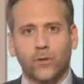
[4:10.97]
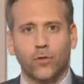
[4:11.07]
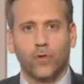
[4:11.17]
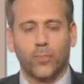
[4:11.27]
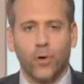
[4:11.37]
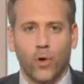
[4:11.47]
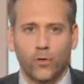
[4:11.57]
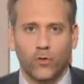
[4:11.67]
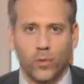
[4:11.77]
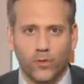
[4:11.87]
the
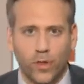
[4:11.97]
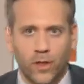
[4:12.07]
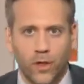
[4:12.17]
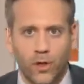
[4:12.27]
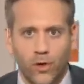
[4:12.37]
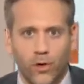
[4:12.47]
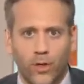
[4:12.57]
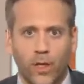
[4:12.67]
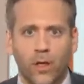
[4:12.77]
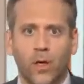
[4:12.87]
pros. Was he good
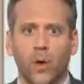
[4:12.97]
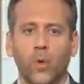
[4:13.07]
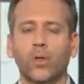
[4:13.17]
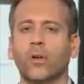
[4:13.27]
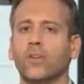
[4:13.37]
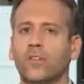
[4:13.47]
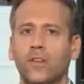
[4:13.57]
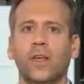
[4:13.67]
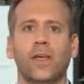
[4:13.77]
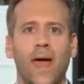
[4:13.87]
early? Well, you could
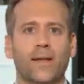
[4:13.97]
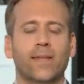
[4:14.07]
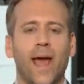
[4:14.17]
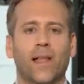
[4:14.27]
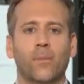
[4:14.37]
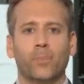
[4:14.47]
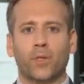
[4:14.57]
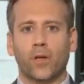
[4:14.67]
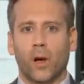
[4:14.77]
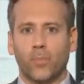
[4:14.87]
see he had talent, but
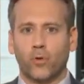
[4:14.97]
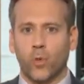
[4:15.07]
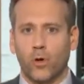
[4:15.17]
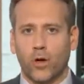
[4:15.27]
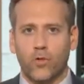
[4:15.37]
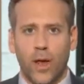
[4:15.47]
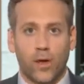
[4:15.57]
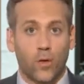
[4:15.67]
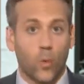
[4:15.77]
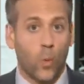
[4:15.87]
the numbers weren't great.
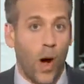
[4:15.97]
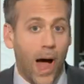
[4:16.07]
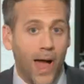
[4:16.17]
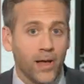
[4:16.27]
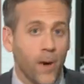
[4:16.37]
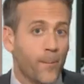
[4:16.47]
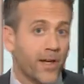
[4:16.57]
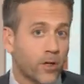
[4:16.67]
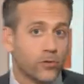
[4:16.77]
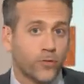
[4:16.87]
Why?
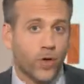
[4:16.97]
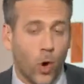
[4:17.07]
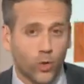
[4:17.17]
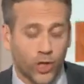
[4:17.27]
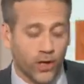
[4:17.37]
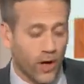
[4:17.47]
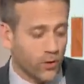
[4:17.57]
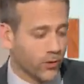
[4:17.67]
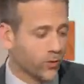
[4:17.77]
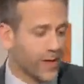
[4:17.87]
Because of coaching. In other
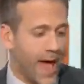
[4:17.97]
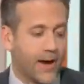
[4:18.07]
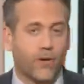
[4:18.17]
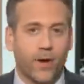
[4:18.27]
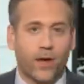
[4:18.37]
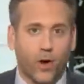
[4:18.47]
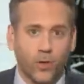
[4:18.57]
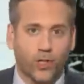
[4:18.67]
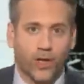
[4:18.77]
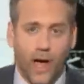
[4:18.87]
words, when he had a great
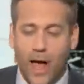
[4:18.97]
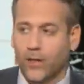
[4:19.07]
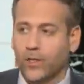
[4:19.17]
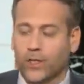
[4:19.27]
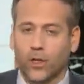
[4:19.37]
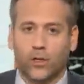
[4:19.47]
coach in college, he looked